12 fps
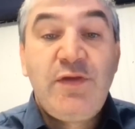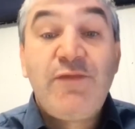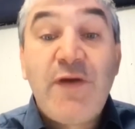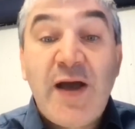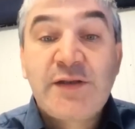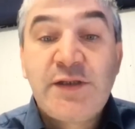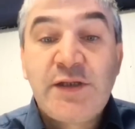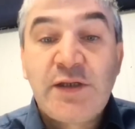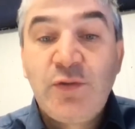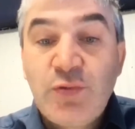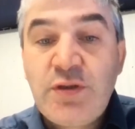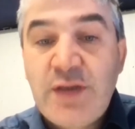the fact that
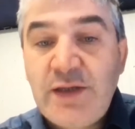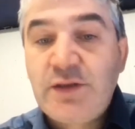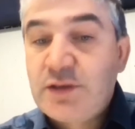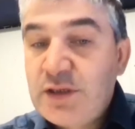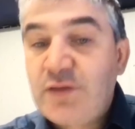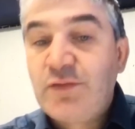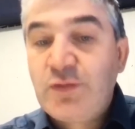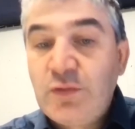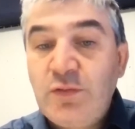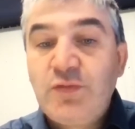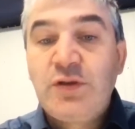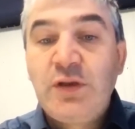losing data is equal
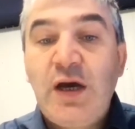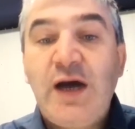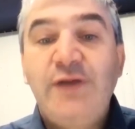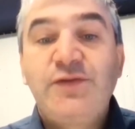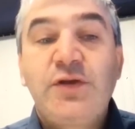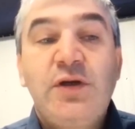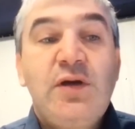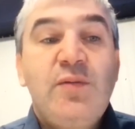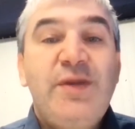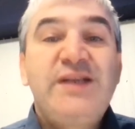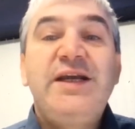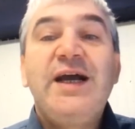to losing lives,
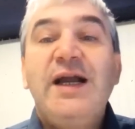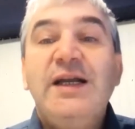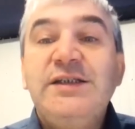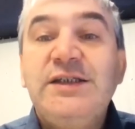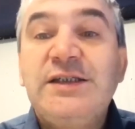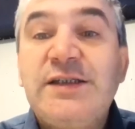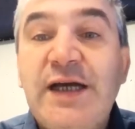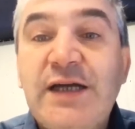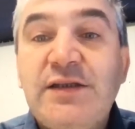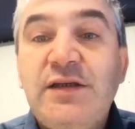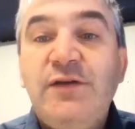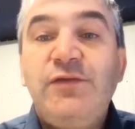but the reality is
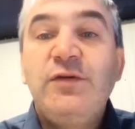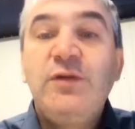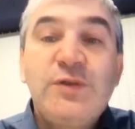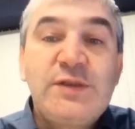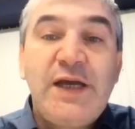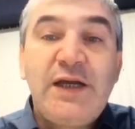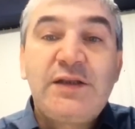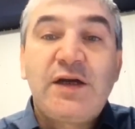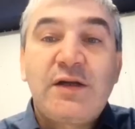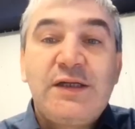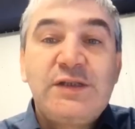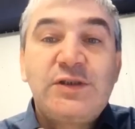that if you lose
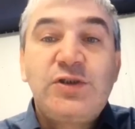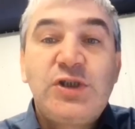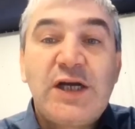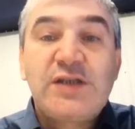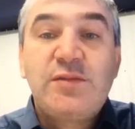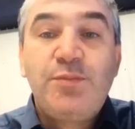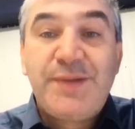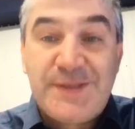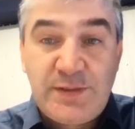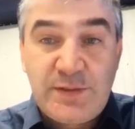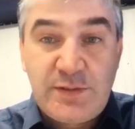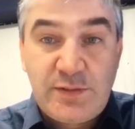data, it's just
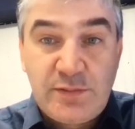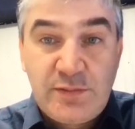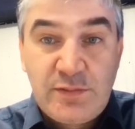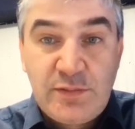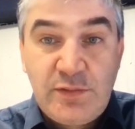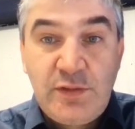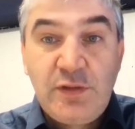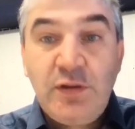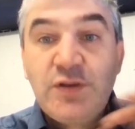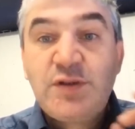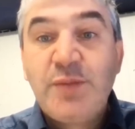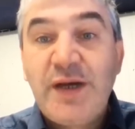business. You
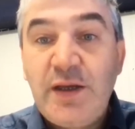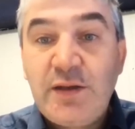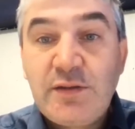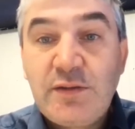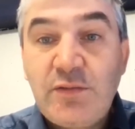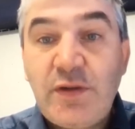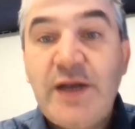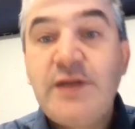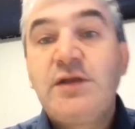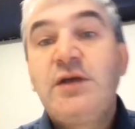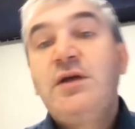lose money, right?